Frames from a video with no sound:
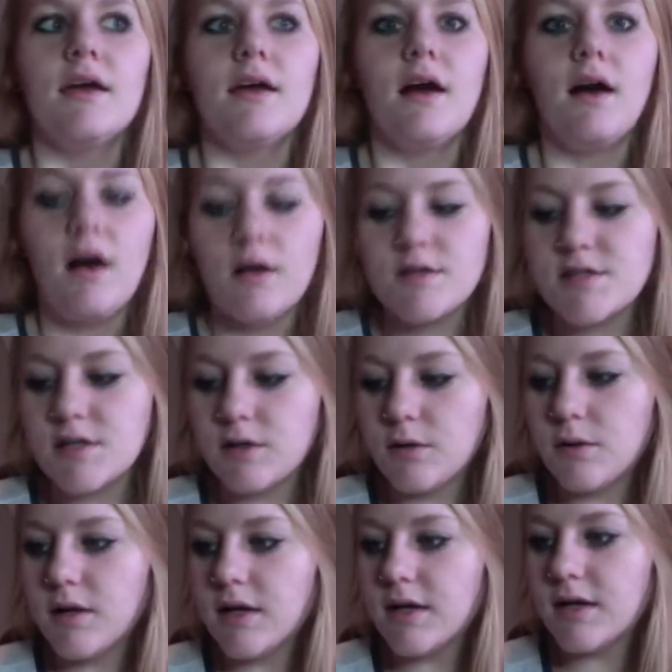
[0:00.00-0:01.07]

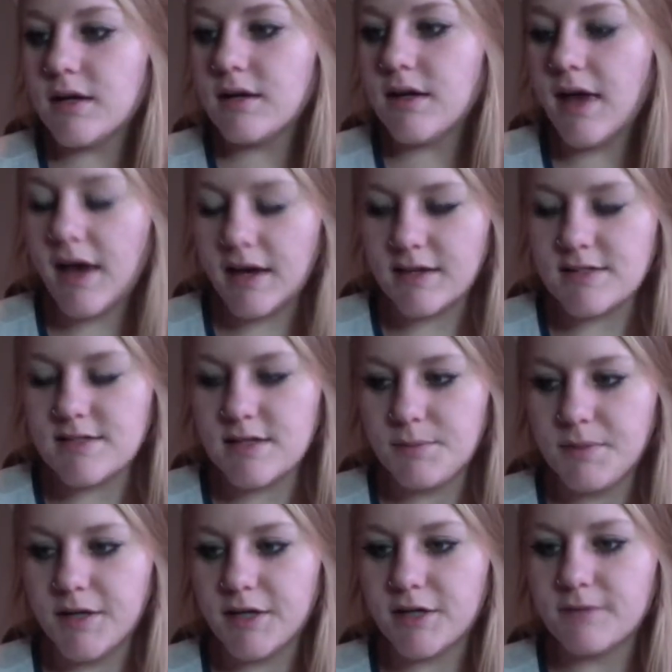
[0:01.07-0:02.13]
Also, added tip
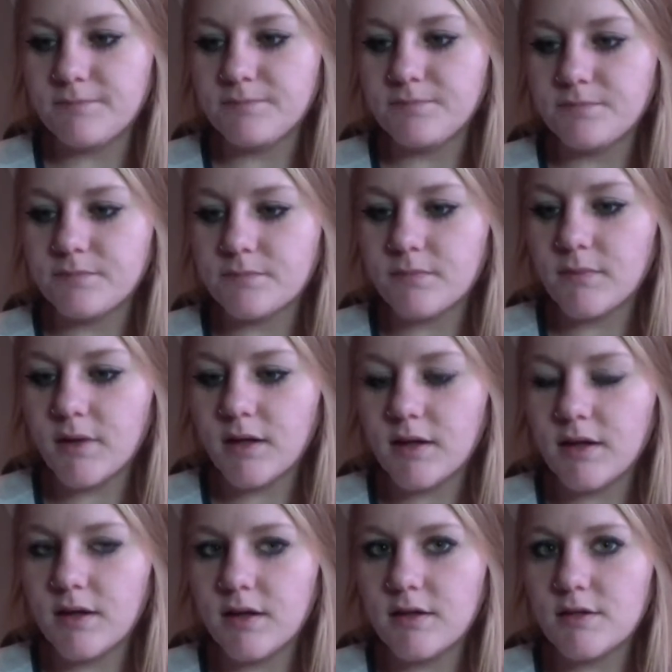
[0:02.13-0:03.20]
here,
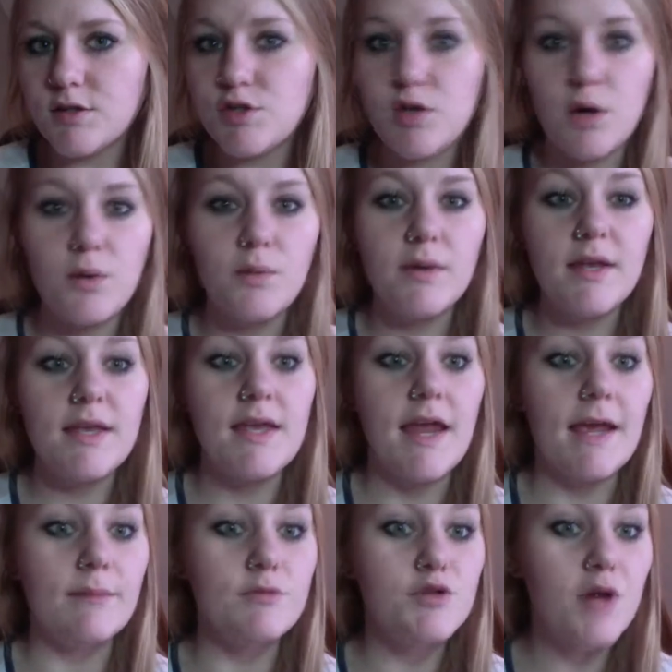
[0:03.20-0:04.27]
don't
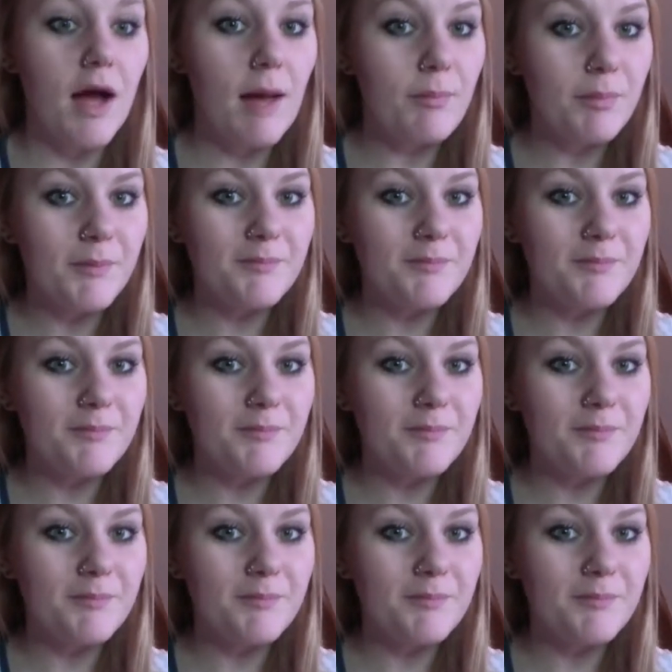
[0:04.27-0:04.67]
name drop.